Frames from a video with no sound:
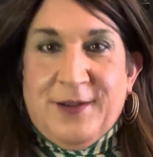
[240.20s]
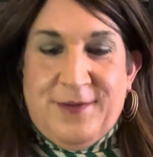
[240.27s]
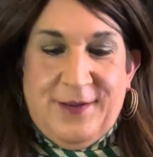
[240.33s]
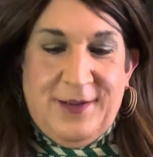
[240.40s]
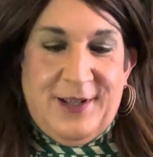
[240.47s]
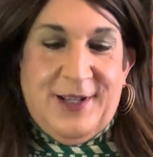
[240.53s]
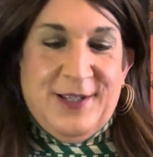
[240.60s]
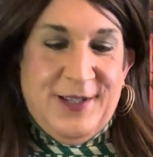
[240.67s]

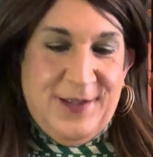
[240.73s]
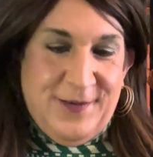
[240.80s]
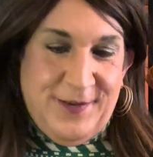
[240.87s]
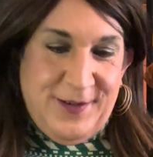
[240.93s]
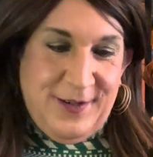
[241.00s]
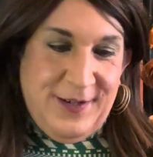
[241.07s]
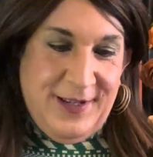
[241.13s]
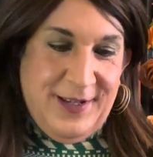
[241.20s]

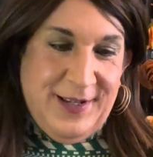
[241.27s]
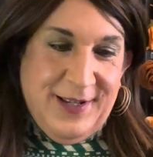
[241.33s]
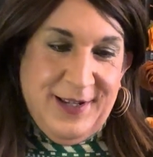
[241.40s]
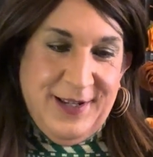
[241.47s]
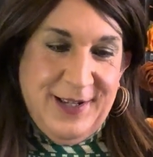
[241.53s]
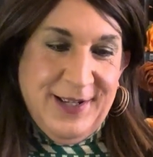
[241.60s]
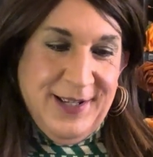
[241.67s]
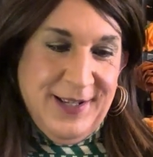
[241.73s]
philosophers,
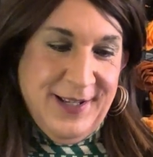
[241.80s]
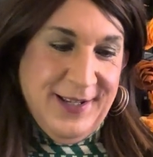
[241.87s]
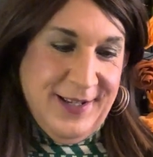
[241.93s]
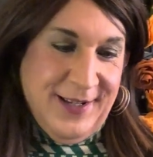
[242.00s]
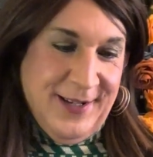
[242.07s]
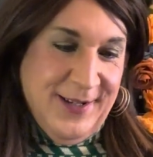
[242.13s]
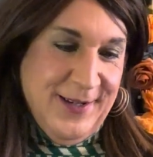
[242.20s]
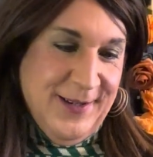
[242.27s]

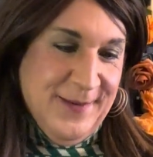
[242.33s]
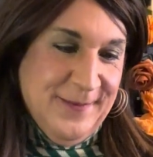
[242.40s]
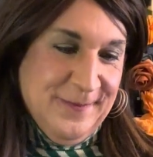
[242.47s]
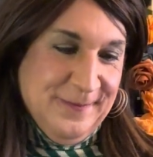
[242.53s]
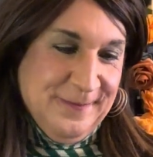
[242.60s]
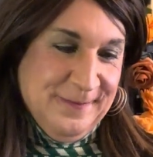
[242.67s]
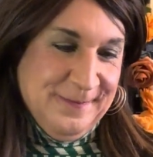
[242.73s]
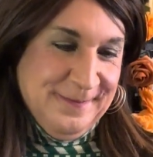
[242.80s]
and
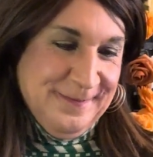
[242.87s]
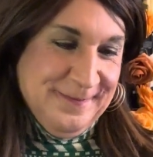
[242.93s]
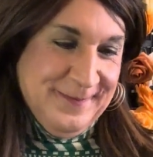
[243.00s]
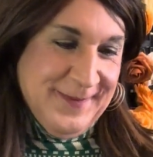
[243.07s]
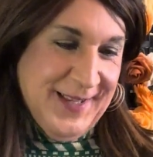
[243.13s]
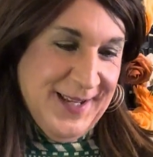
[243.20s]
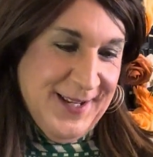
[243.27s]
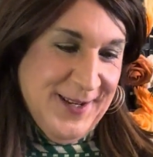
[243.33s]

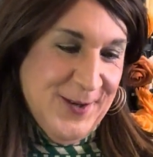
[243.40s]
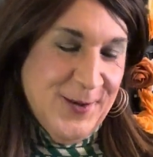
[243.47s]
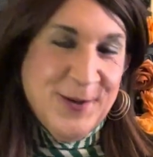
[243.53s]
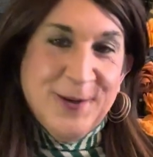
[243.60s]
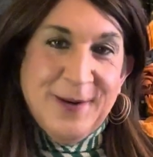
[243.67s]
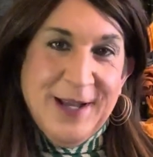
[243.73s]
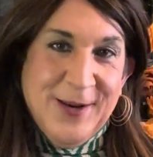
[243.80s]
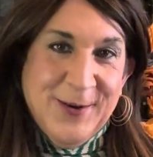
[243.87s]
I don't
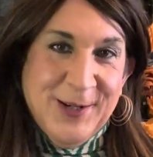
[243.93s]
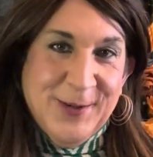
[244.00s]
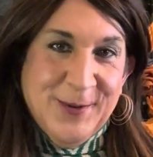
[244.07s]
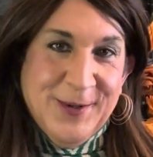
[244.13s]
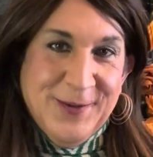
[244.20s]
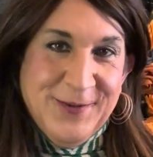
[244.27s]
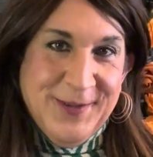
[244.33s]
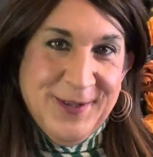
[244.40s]
know how
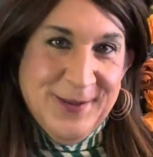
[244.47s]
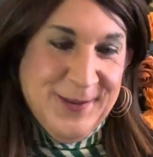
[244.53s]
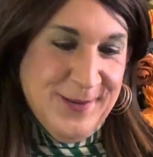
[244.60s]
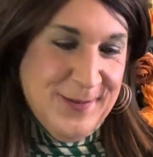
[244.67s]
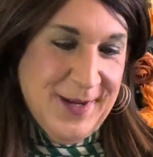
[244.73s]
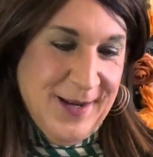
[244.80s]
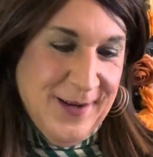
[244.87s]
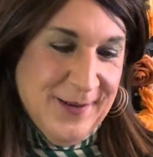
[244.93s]
anyone feels
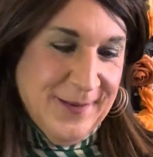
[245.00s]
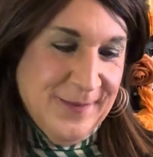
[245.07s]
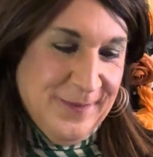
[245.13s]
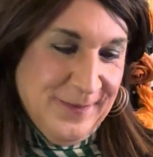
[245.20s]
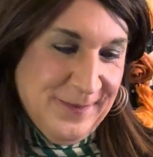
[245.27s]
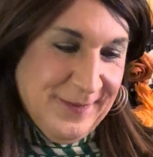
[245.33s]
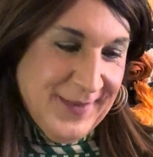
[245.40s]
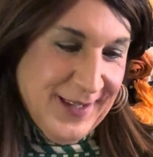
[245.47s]
about
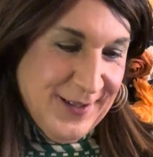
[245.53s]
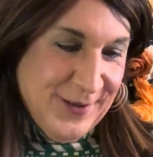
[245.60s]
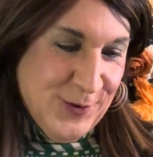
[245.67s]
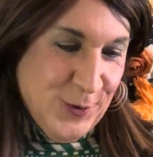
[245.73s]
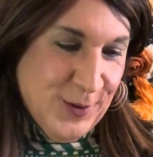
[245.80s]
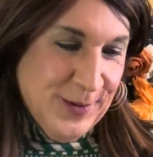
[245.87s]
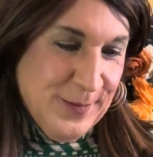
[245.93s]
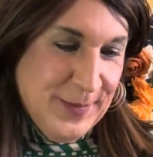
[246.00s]

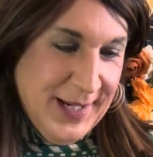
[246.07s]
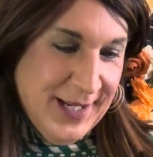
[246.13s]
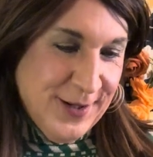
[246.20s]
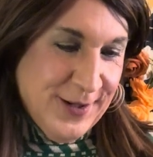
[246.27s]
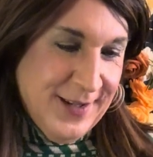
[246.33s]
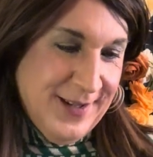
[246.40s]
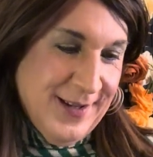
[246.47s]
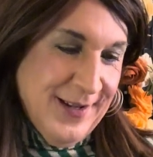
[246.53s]
Jordan
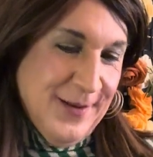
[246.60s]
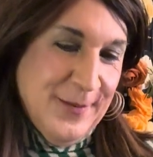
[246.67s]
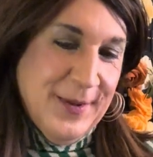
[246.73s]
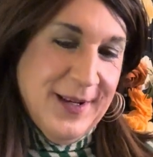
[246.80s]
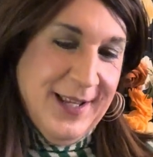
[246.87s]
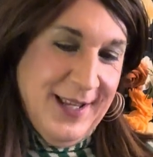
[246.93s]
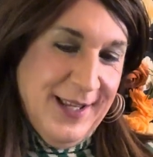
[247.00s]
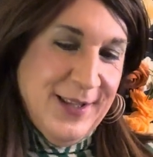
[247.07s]
Peterson,
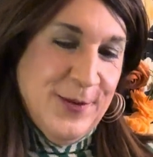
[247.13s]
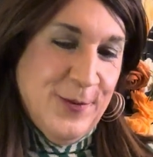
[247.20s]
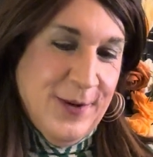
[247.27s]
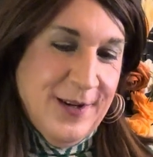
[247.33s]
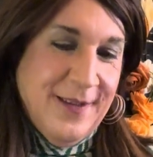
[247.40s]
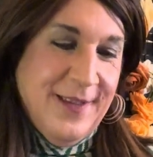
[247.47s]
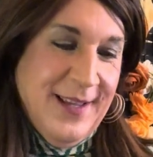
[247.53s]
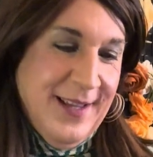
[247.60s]
but he is
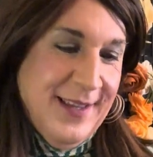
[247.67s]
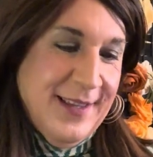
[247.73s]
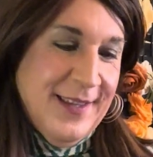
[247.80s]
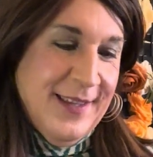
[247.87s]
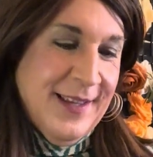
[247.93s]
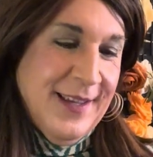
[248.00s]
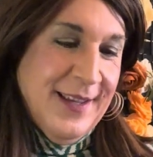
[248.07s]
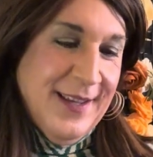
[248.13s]
one of these
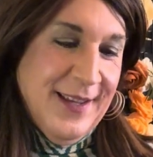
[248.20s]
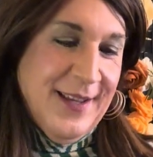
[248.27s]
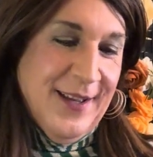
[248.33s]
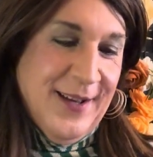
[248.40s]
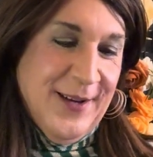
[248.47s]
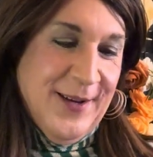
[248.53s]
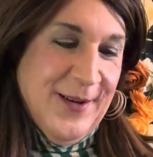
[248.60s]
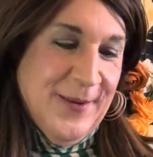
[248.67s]

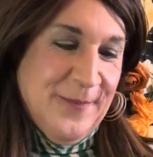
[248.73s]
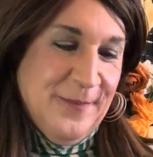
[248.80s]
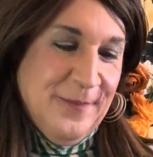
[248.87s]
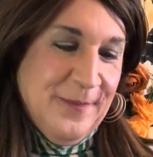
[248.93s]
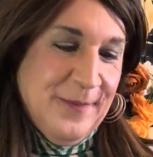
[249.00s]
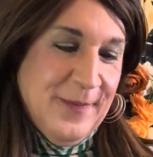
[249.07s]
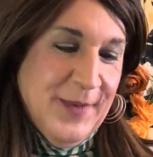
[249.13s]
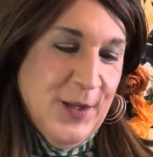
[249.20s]

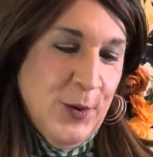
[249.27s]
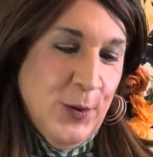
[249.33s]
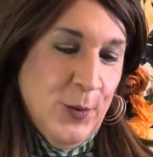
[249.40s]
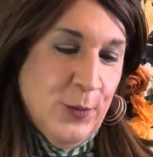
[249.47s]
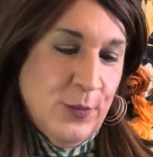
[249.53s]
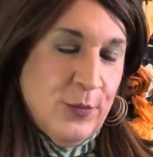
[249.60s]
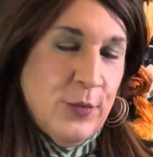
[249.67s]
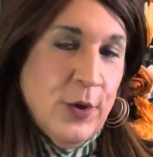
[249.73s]
who
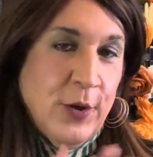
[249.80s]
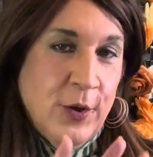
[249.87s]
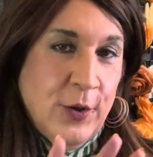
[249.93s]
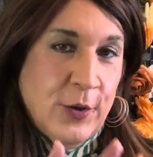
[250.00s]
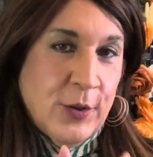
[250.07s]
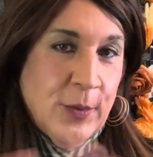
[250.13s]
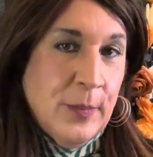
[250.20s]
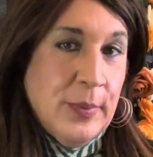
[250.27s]

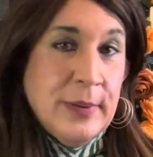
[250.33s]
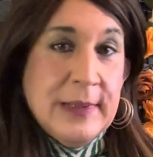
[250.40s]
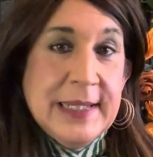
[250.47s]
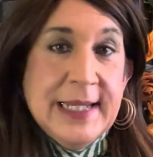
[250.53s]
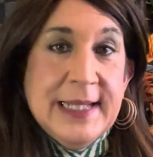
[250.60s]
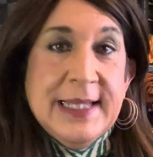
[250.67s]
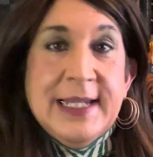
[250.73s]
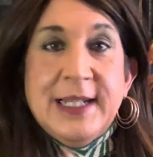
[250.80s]

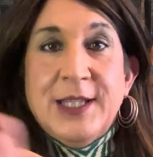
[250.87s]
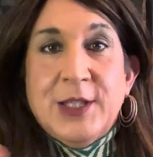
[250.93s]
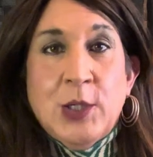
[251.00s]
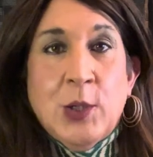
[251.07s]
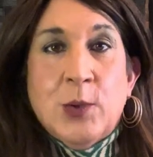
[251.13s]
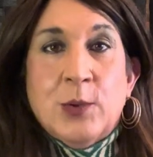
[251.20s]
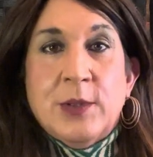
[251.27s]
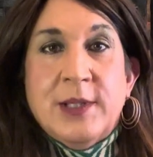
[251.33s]
completely,
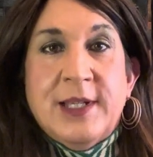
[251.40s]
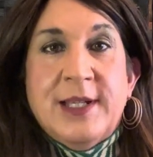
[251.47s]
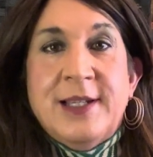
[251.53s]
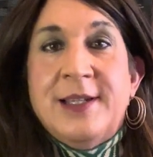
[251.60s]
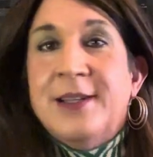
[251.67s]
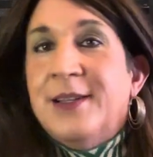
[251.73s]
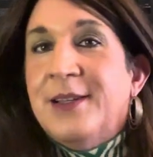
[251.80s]
totally